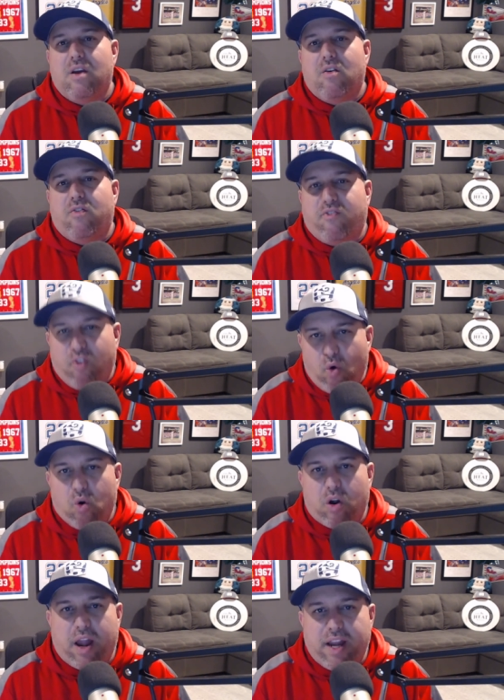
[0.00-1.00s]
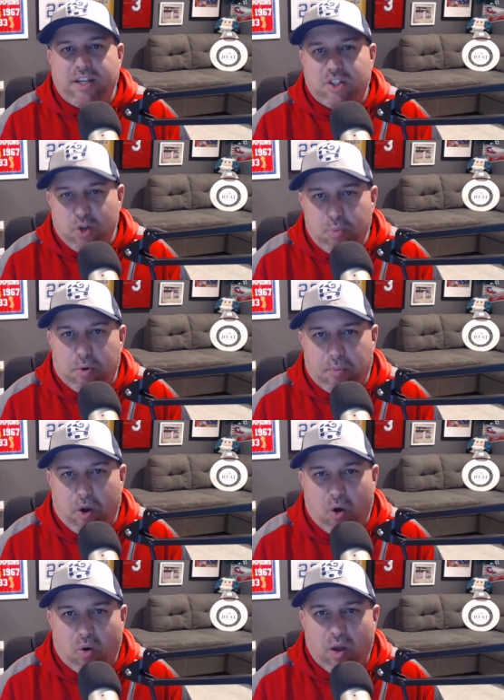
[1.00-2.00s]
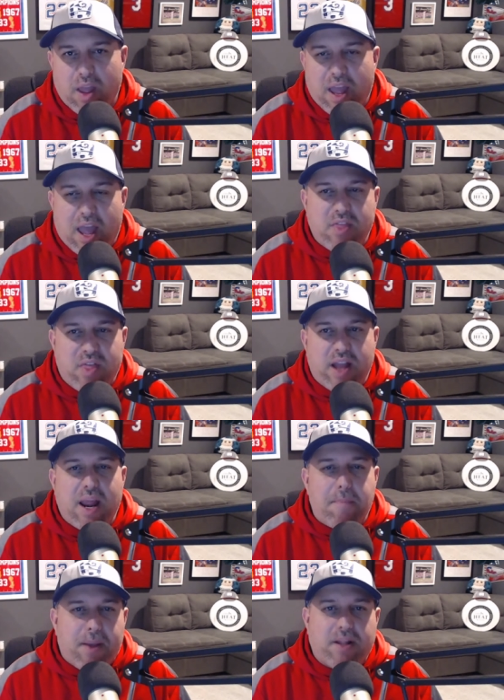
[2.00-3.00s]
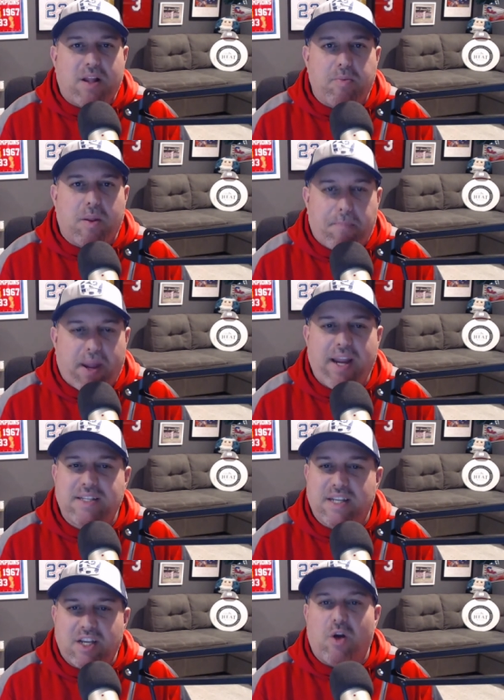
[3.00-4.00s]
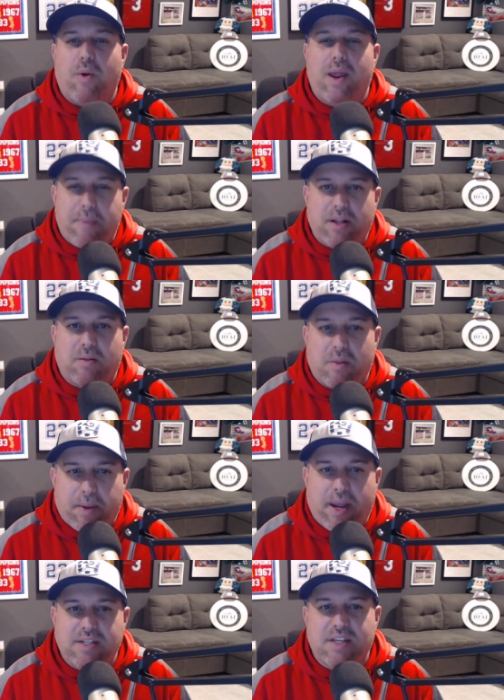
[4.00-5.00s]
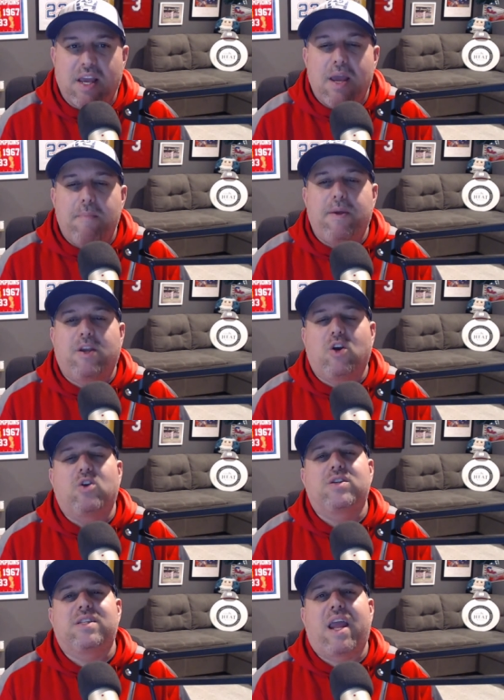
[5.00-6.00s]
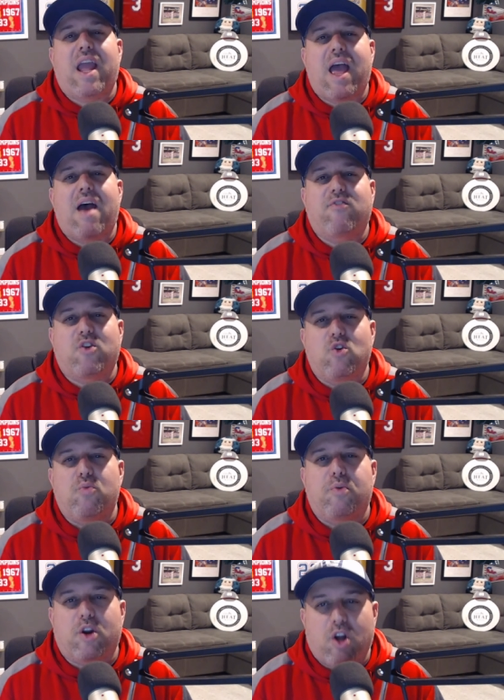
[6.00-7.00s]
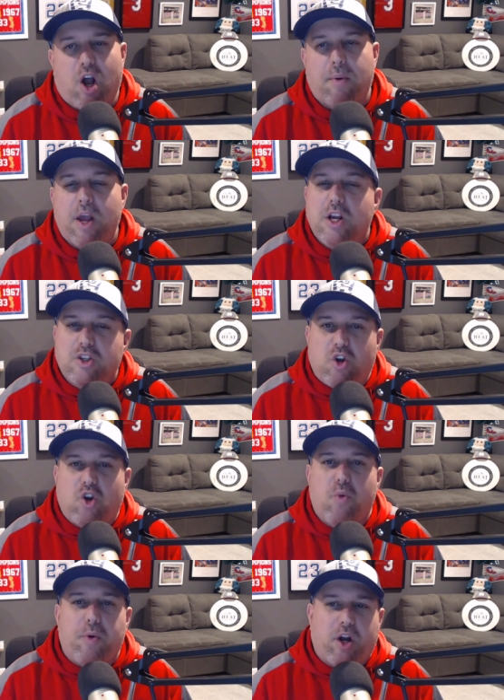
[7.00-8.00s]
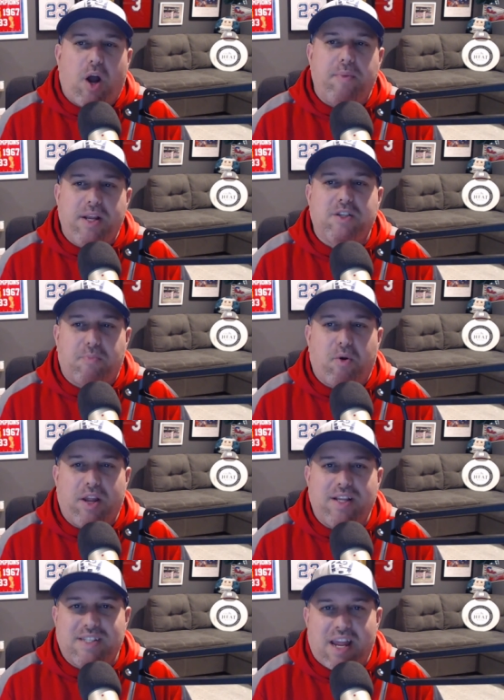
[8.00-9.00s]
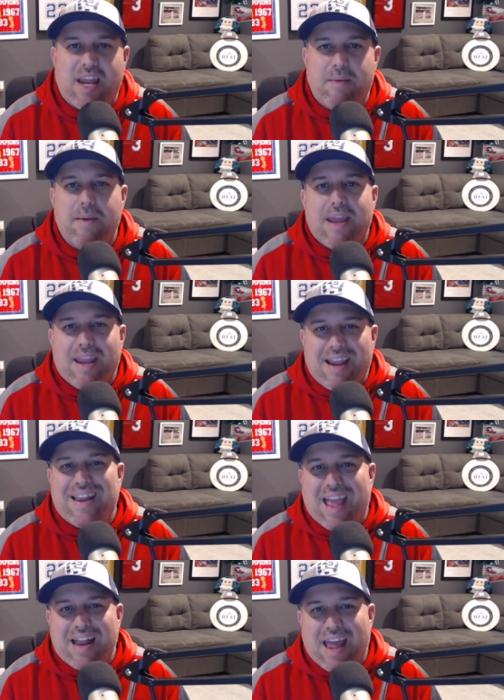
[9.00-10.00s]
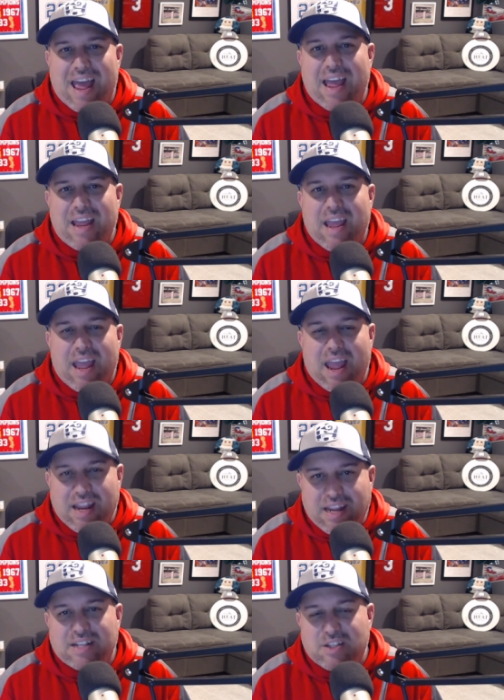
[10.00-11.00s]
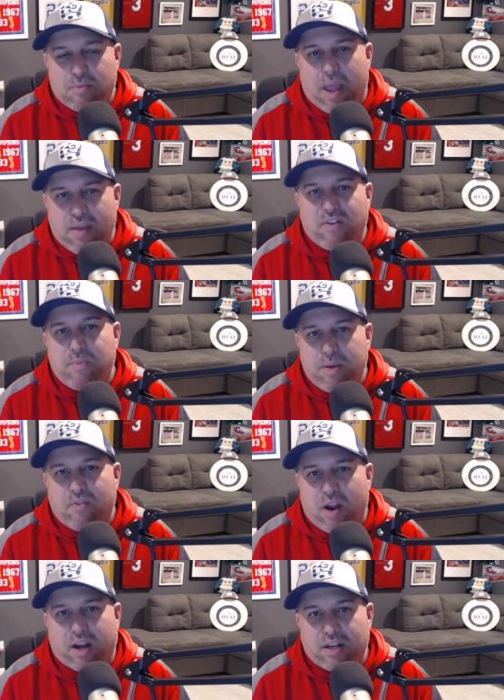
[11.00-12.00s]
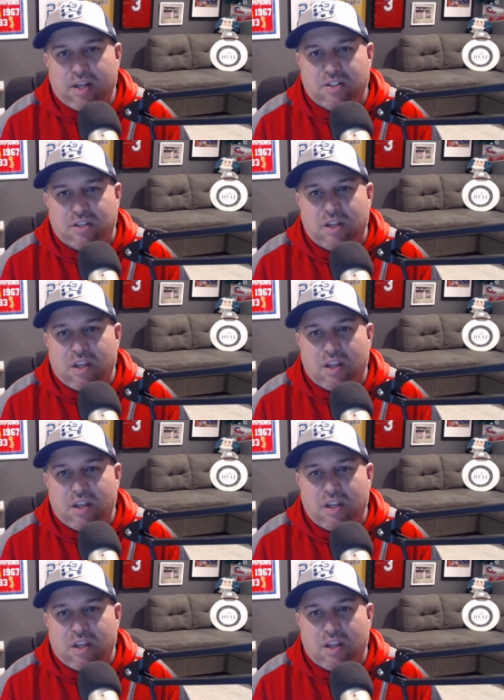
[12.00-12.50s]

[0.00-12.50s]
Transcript: for a Super Bowl. And then they picked up the pace. And you know what? they picked up the pace? Because they have Cooper Kupp. So Cooper Kupp needs to put his name in that hat and get some MVP recognition.